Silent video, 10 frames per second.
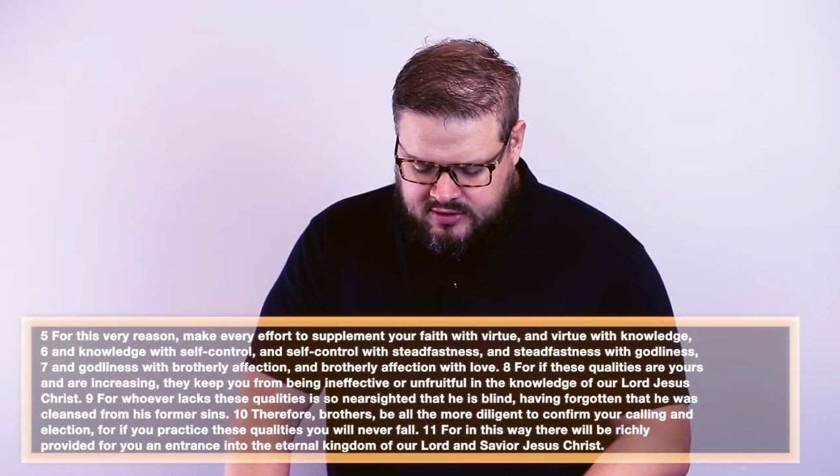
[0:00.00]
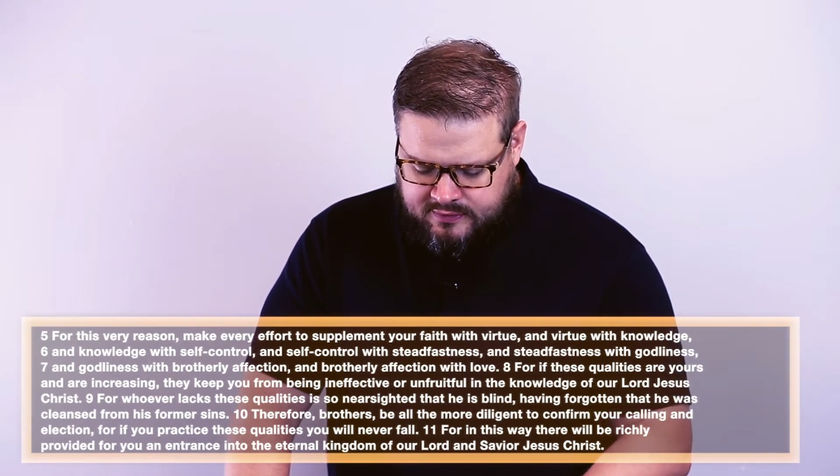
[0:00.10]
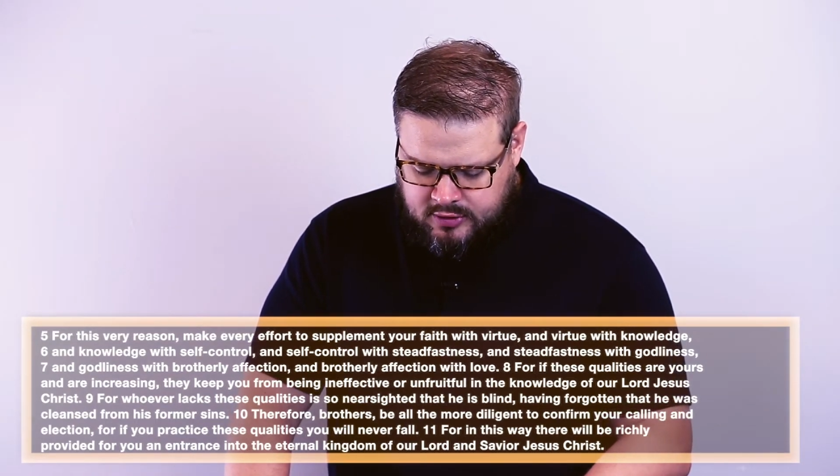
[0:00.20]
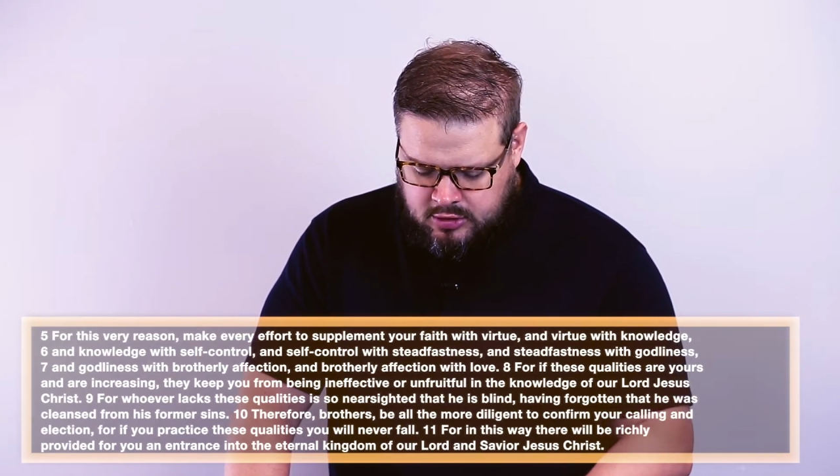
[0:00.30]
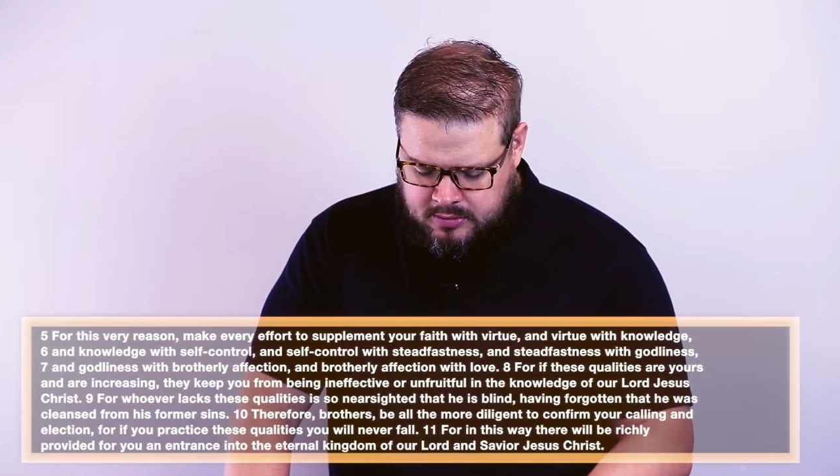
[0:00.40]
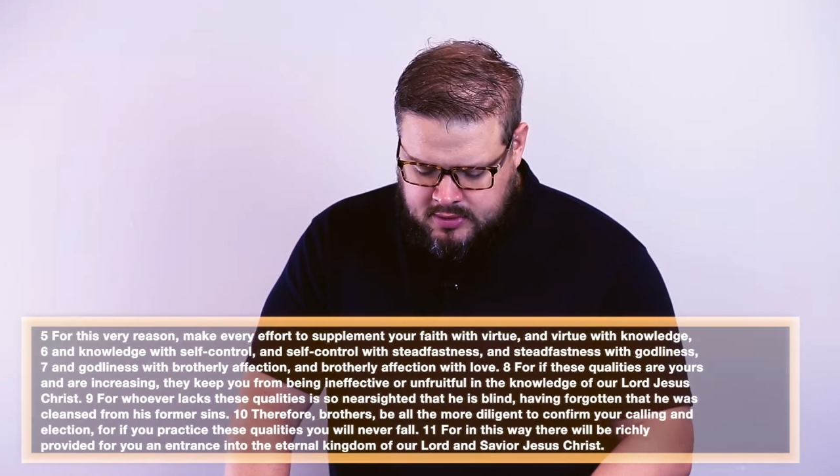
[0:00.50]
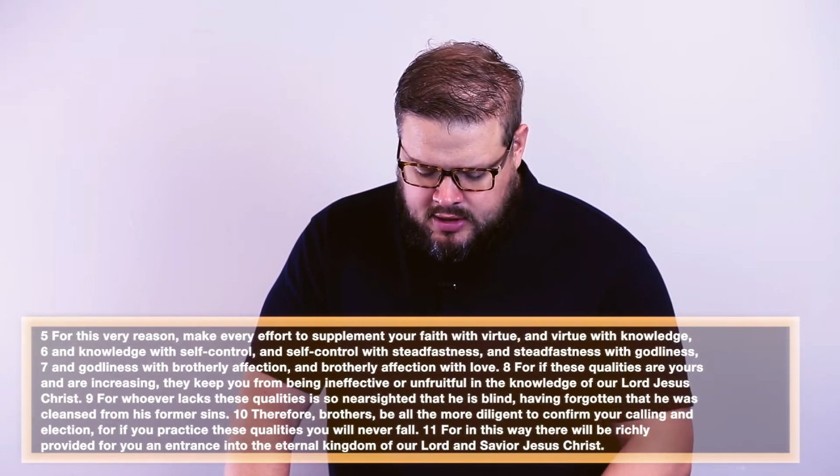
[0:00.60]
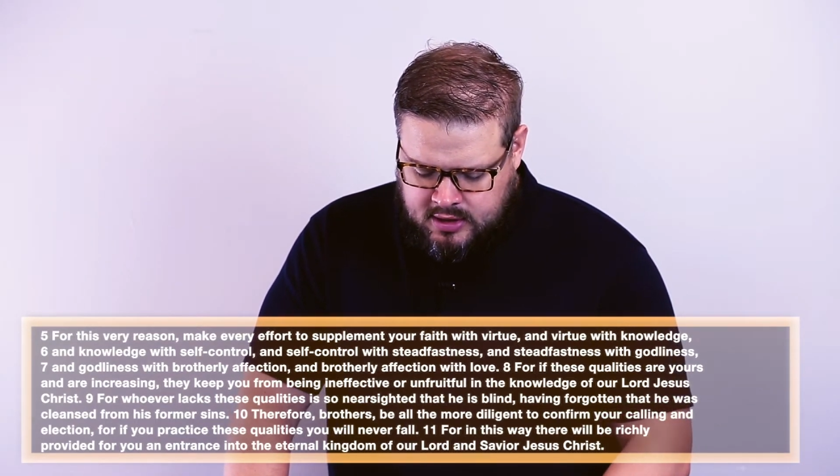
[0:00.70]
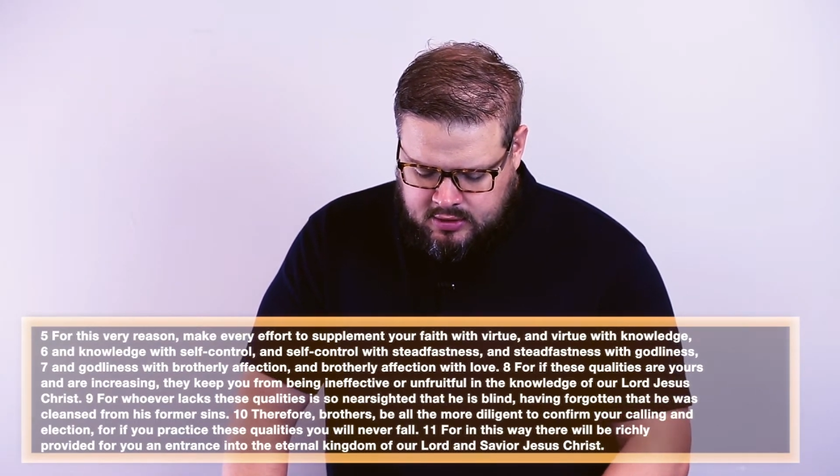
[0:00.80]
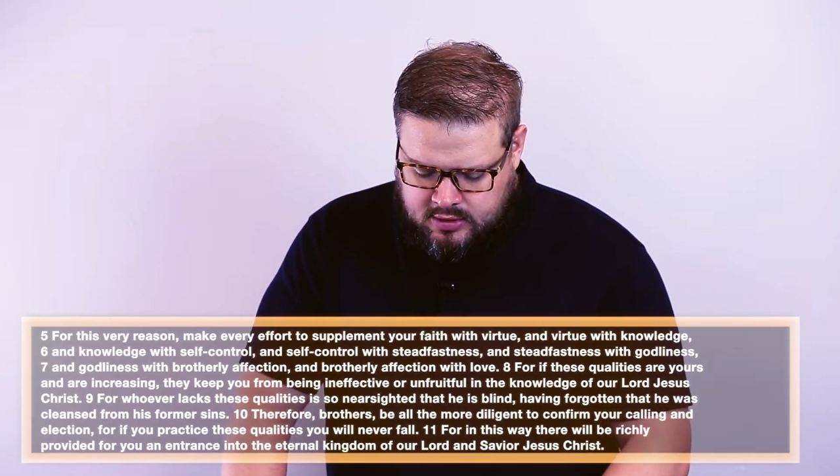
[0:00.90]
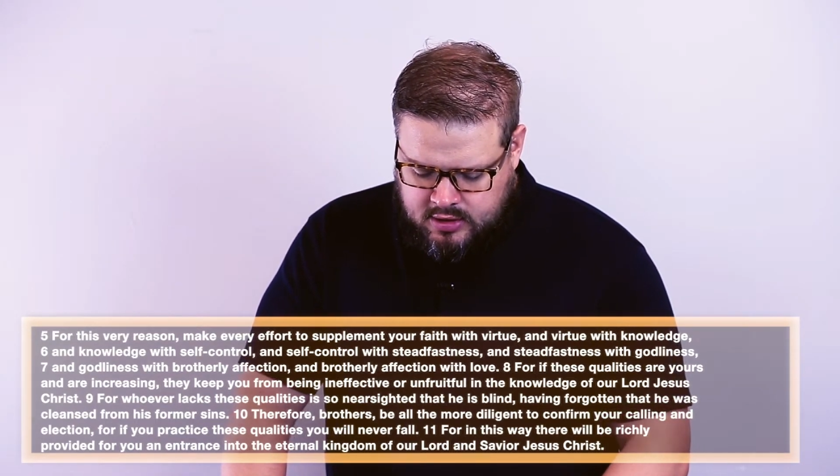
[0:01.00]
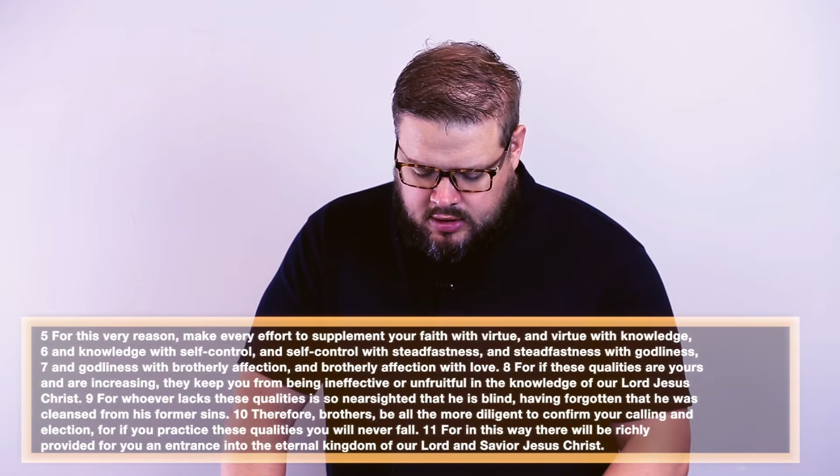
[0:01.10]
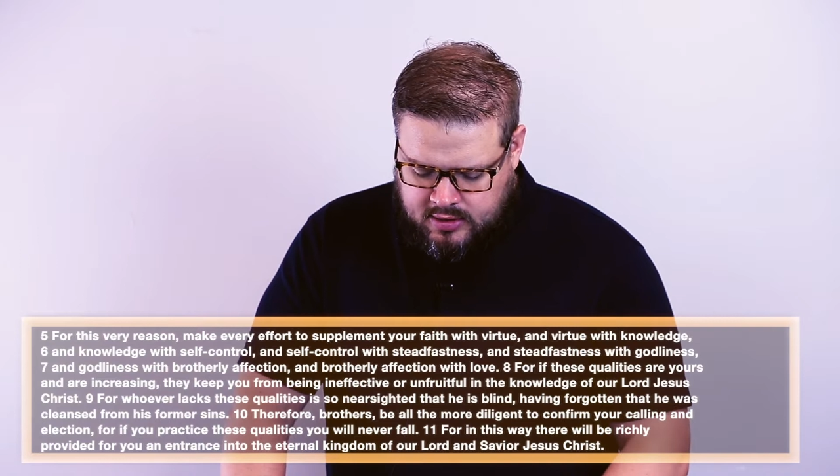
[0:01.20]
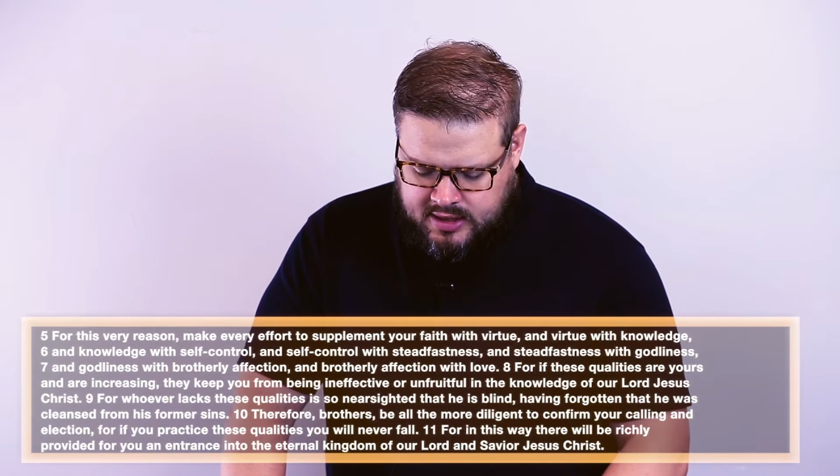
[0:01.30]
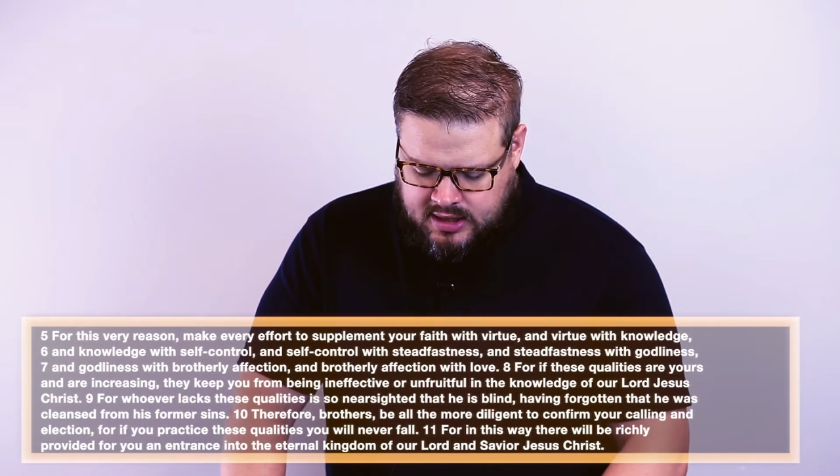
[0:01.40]
confirm your
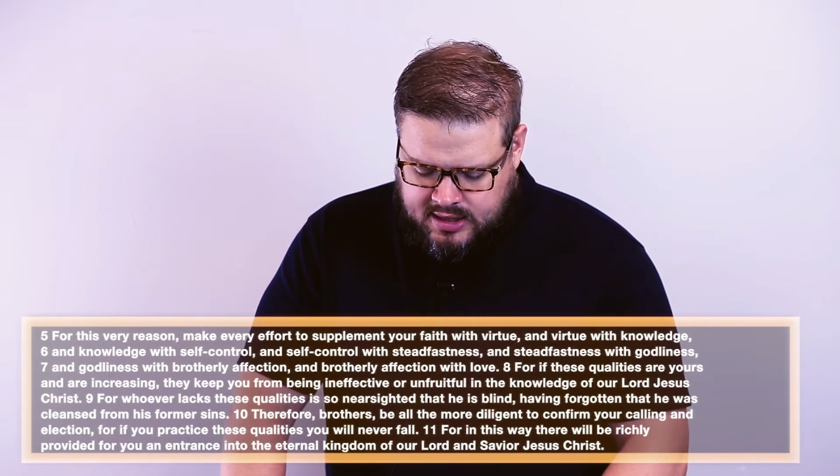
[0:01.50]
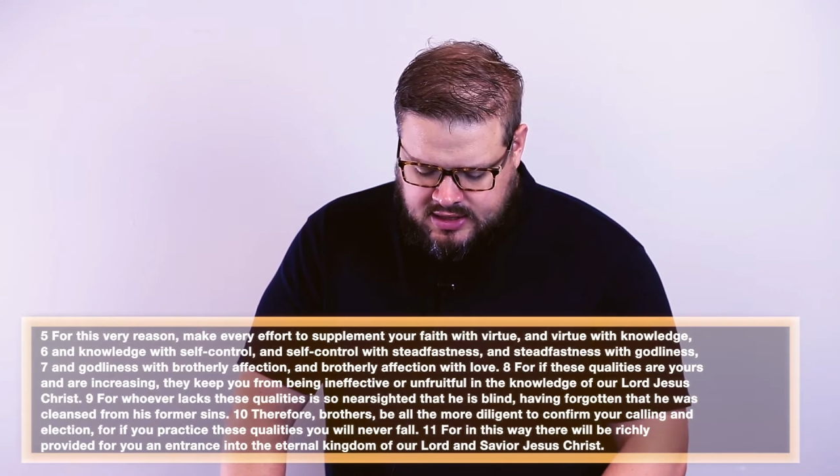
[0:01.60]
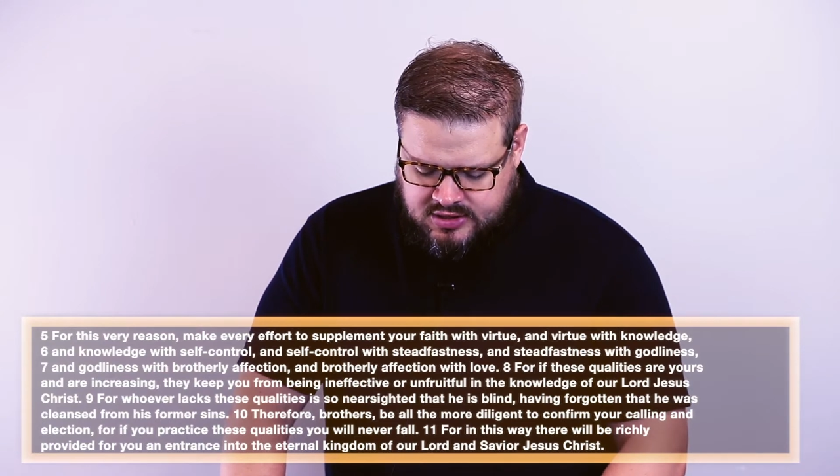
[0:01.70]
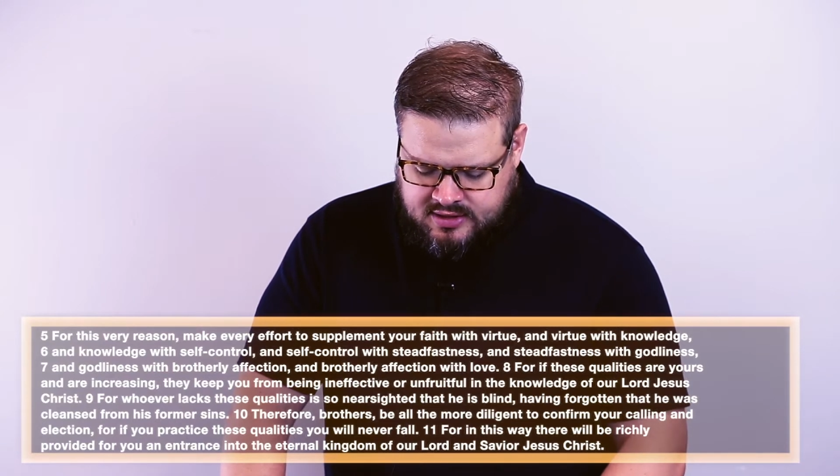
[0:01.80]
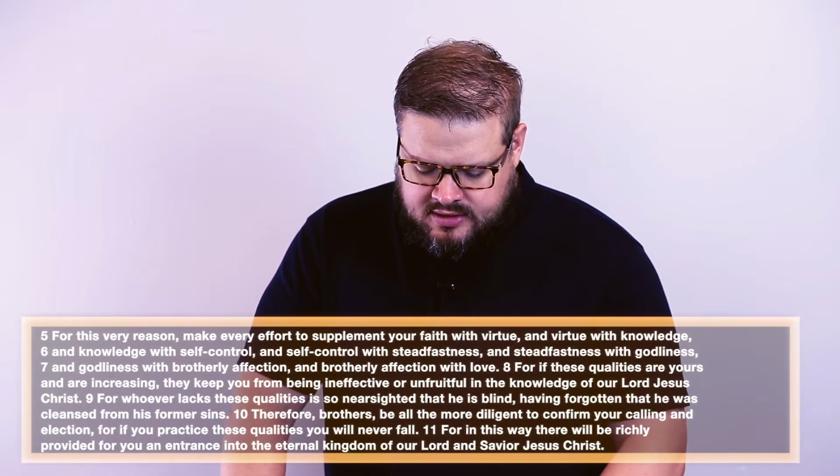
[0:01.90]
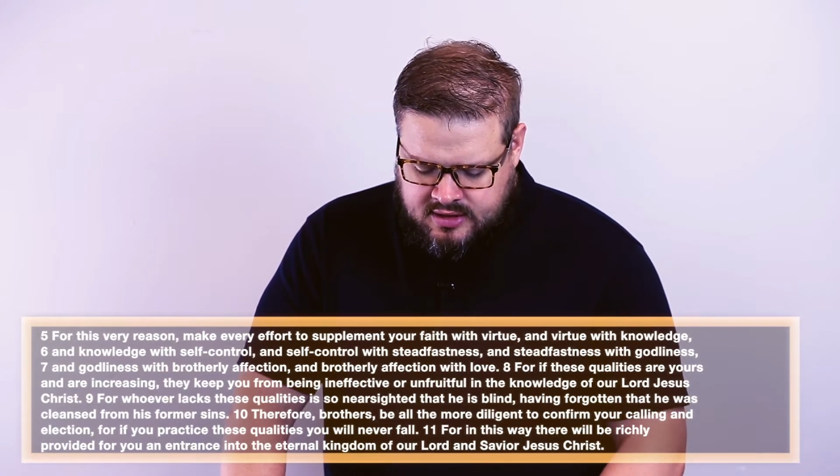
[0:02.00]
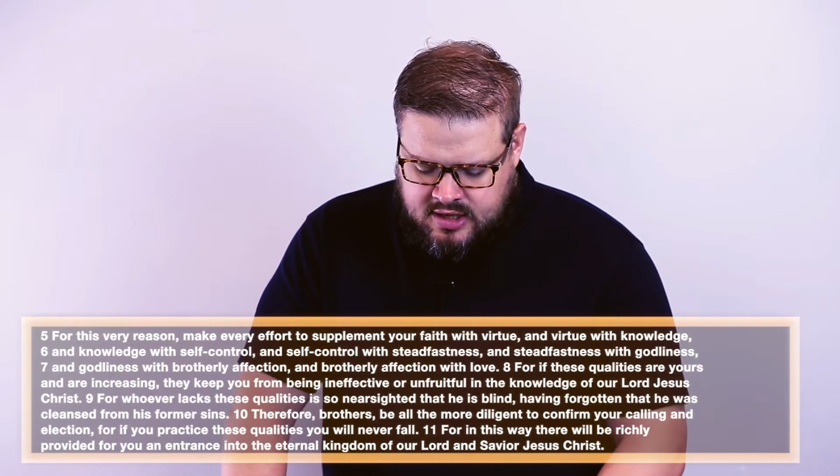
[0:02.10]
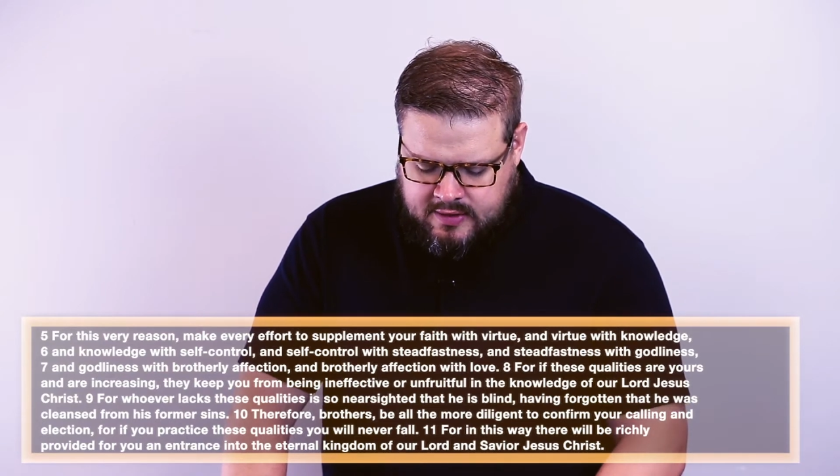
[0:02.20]
calling and election.